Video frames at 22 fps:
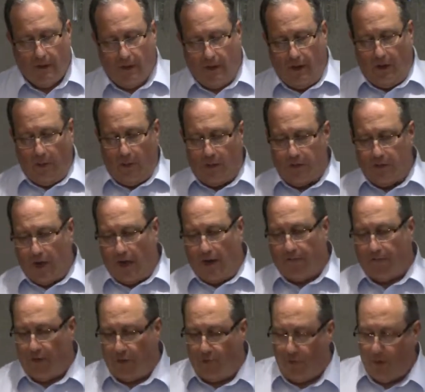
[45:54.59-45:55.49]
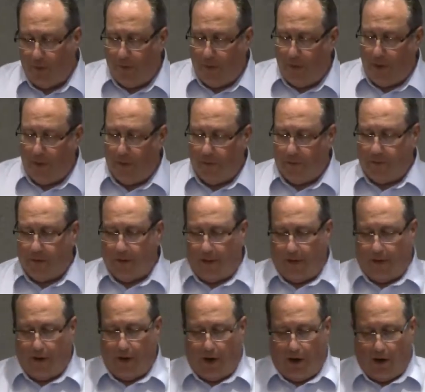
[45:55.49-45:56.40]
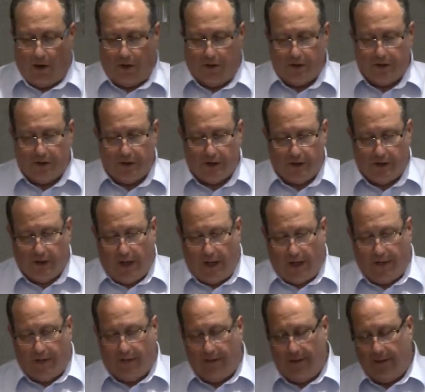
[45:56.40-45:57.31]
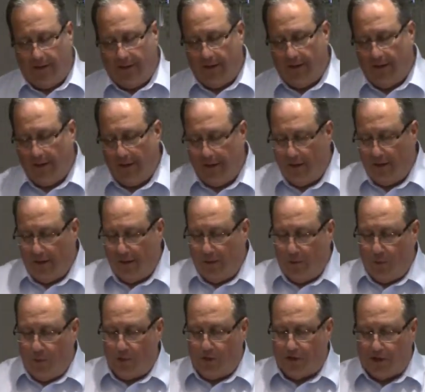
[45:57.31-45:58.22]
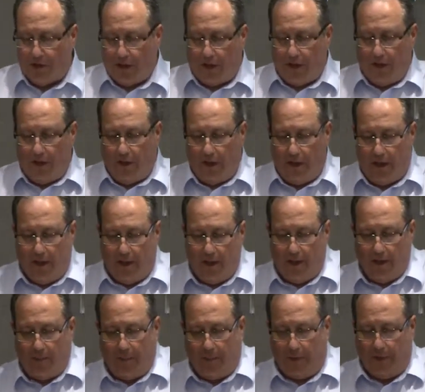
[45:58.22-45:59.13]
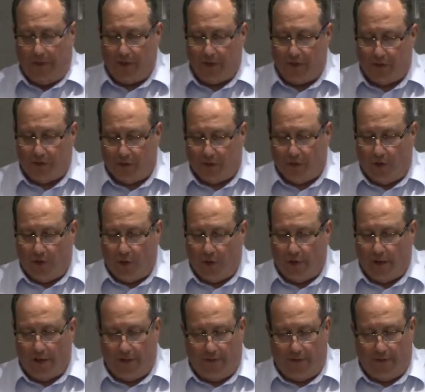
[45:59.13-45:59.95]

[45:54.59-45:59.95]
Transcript: He was often rebuked and hardens his neck, will suddenly be destroyed,